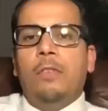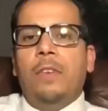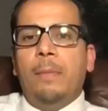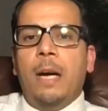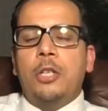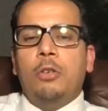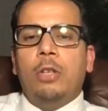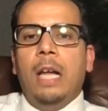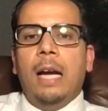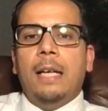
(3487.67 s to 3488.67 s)
very much. Good
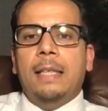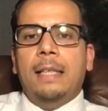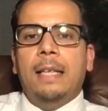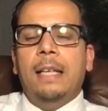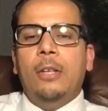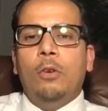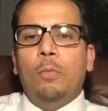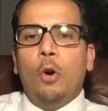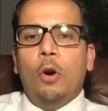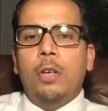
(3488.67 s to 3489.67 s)
luck in your
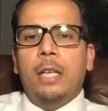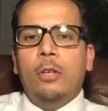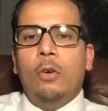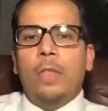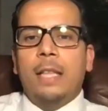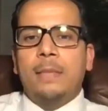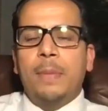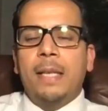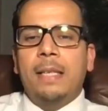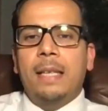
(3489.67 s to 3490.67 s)
board. I know that's
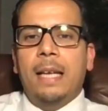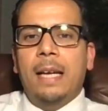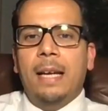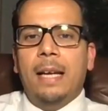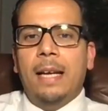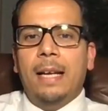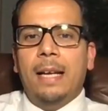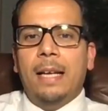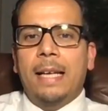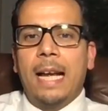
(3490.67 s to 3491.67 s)
been
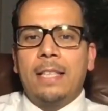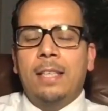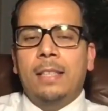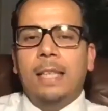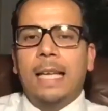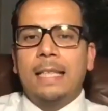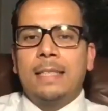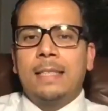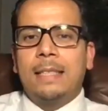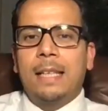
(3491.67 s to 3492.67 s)
canceled the
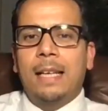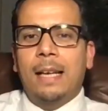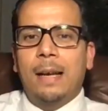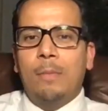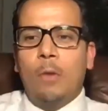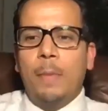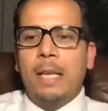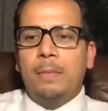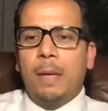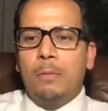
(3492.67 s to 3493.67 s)
last
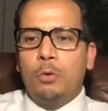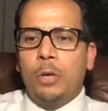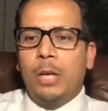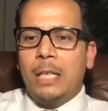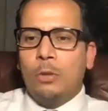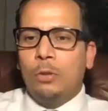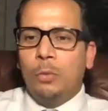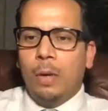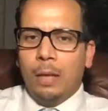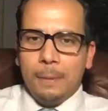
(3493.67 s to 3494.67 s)
moment, but I'm sure you guys will do
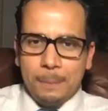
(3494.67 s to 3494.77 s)
well.